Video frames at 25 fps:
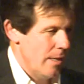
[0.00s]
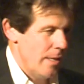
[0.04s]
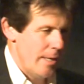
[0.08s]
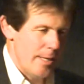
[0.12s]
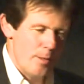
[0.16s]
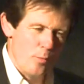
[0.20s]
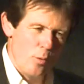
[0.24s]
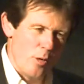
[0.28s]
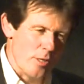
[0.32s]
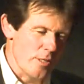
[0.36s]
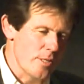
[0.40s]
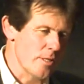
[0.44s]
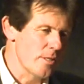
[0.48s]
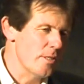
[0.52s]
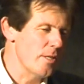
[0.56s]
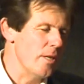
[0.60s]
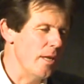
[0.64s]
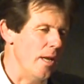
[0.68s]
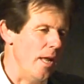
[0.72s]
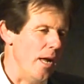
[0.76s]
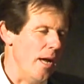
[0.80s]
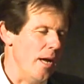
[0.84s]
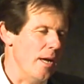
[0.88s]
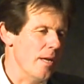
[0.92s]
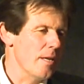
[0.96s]
it wasn't to
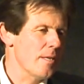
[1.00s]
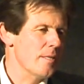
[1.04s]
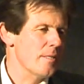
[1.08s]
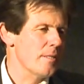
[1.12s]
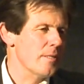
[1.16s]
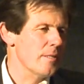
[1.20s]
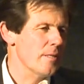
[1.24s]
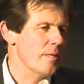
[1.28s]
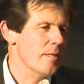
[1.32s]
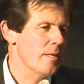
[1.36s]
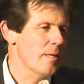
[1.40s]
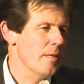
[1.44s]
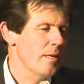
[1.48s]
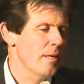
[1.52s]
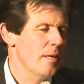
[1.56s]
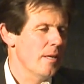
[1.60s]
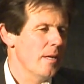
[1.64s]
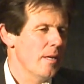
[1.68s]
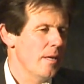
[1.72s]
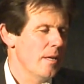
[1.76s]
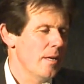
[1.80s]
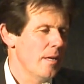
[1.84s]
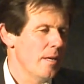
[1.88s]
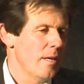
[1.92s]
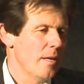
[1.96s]
last.
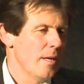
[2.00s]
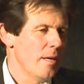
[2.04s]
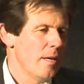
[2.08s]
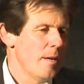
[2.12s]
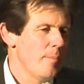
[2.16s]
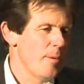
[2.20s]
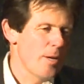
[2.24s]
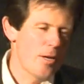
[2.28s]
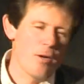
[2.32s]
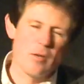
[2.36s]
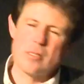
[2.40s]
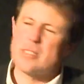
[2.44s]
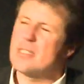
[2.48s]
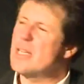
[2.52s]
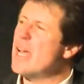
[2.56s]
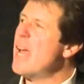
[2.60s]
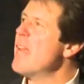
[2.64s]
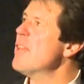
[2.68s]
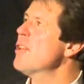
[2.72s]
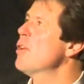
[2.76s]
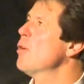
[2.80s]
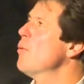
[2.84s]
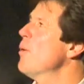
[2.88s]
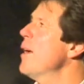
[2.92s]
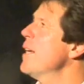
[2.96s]
Because
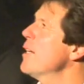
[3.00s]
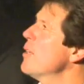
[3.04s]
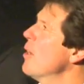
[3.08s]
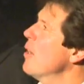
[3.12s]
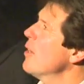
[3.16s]
Daniel went